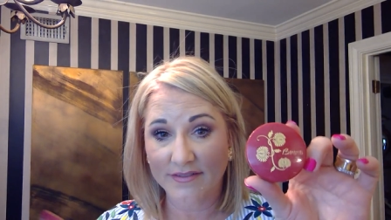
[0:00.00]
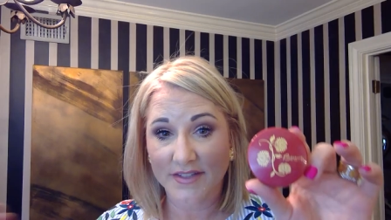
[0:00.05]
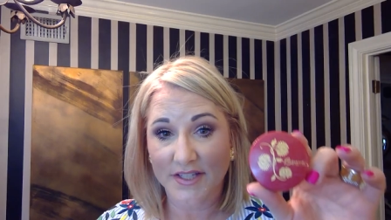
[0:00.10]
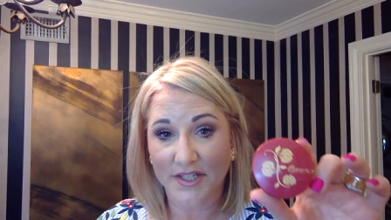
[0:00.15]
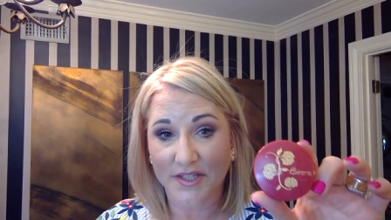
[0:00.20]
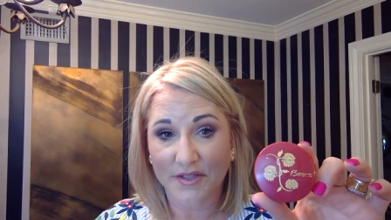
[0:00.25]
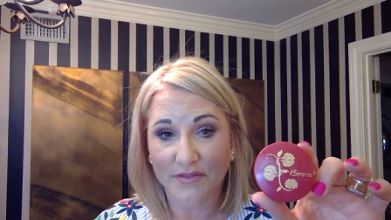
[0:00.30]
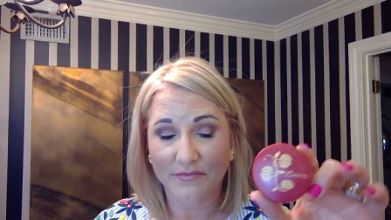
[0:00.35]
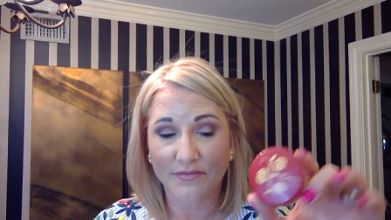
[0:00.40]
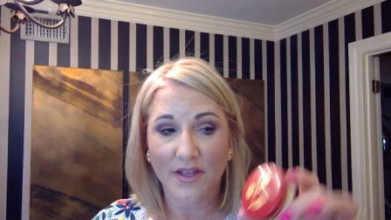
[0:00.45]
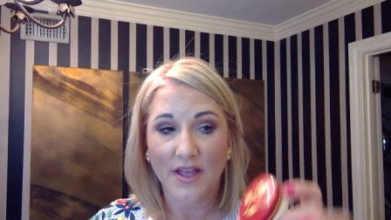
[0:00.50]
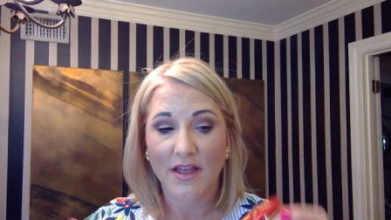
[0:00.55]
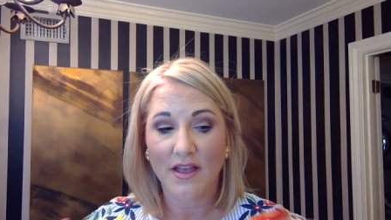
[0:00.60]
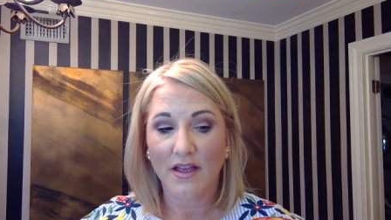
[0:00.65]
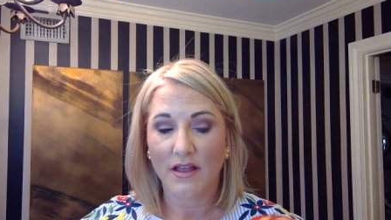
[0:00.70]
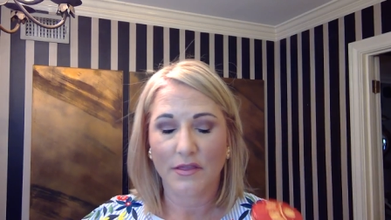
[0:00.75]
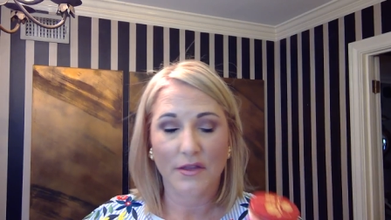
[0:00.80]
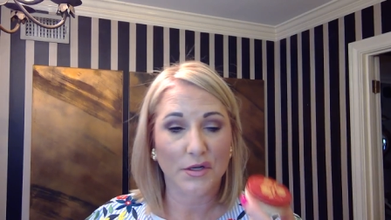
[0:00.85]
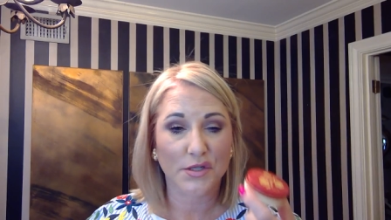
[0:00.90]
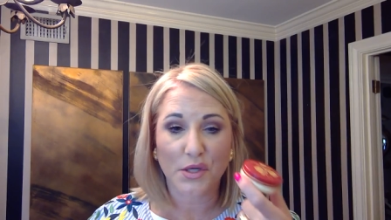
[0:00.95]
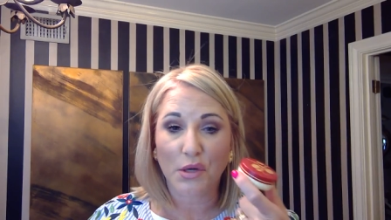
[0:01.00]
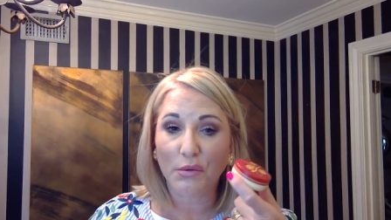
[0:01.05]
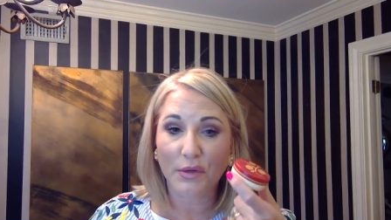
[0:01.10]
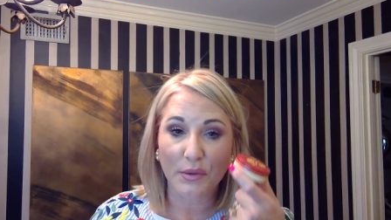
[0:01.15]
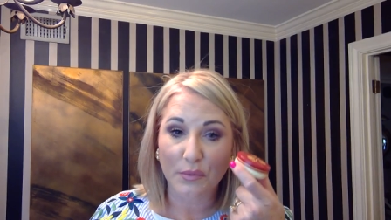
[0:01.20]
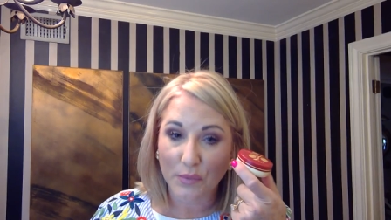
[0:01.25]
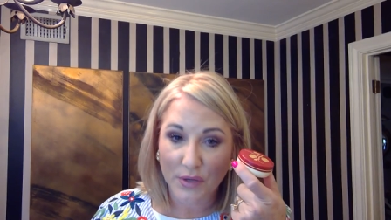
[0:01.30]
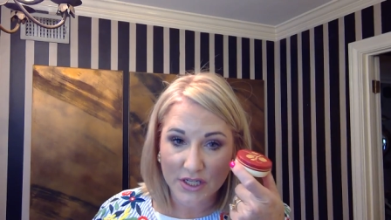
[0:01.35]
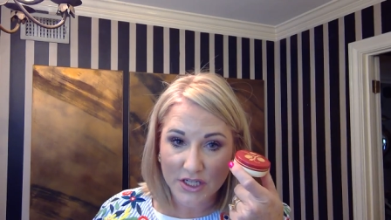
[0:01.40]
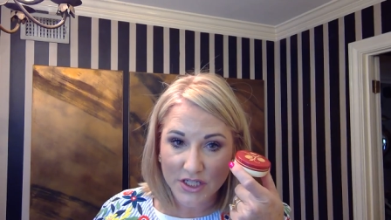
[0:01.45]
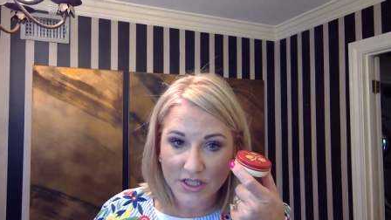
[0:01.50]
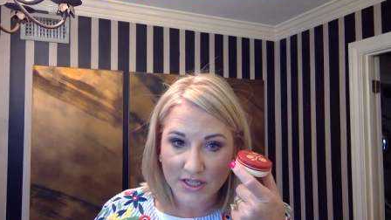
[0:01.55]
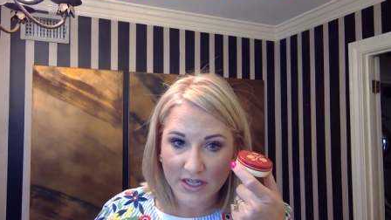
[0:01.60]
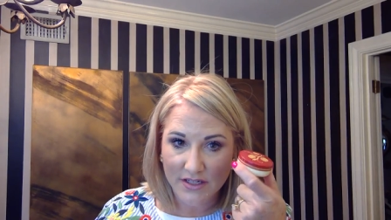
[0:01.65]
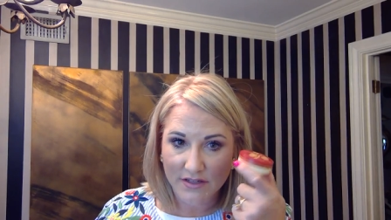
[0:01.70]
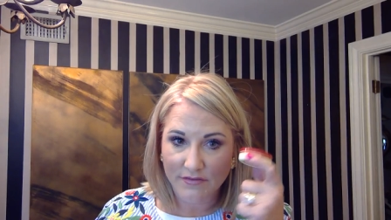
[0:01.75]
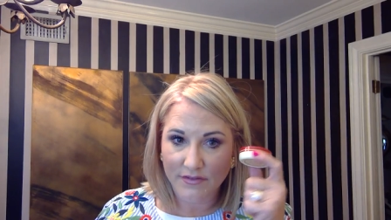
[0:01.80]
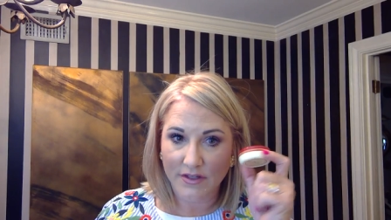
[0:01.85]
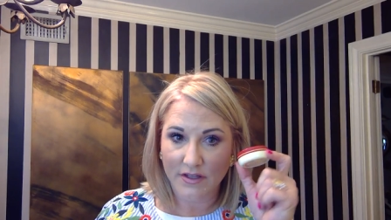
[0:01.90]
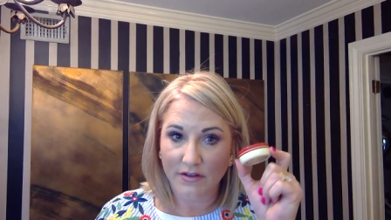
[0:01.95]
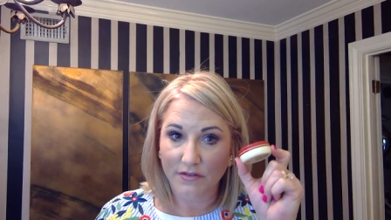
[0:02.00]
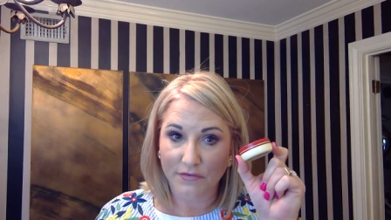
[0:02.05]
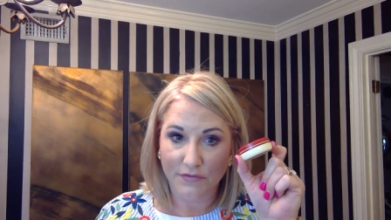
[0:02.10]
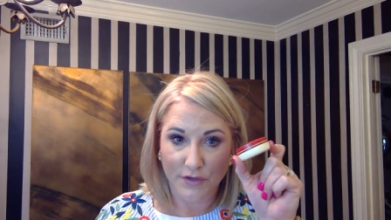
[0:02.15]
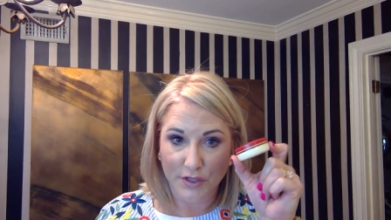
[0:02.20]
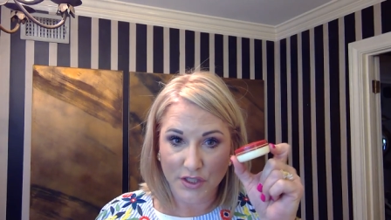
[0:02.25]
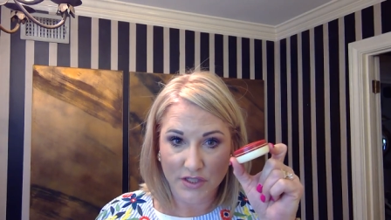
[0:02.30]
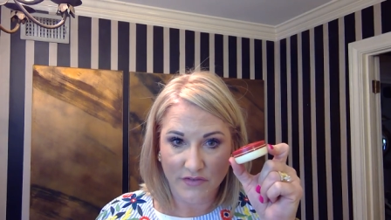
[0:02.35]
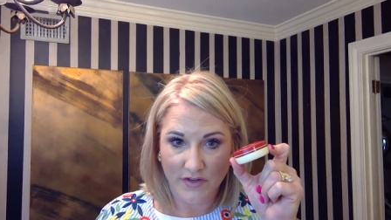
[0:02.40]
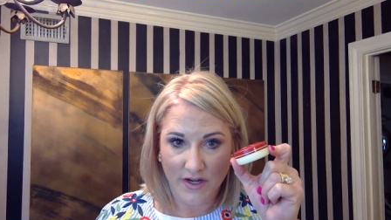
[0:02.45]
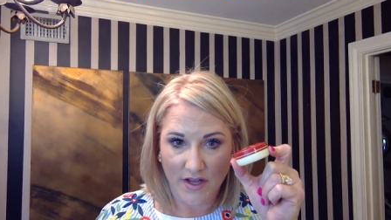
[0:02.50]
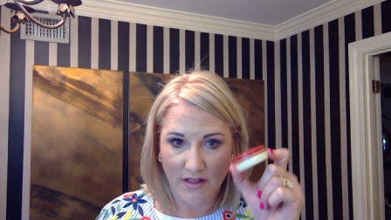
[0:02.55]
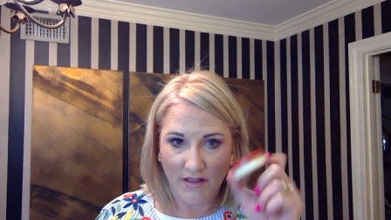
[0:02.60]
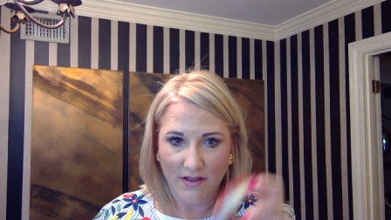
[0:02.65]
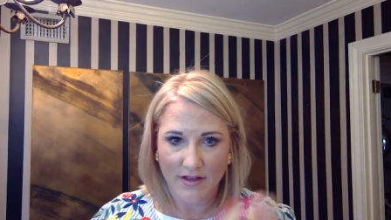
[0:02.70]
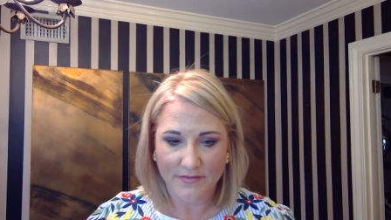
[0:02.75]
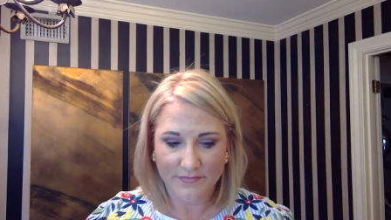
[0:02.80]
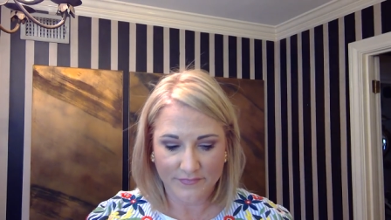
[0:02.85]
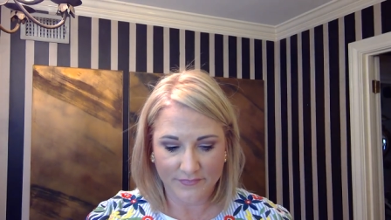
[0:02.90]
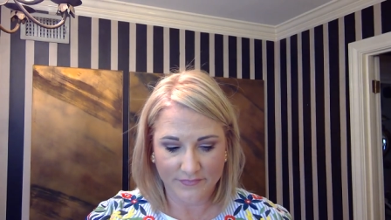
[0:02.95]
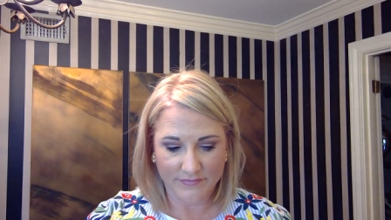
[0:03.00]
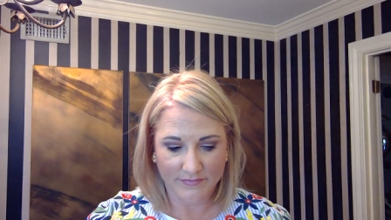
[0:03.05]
So there's only one shade of the French Vanilla.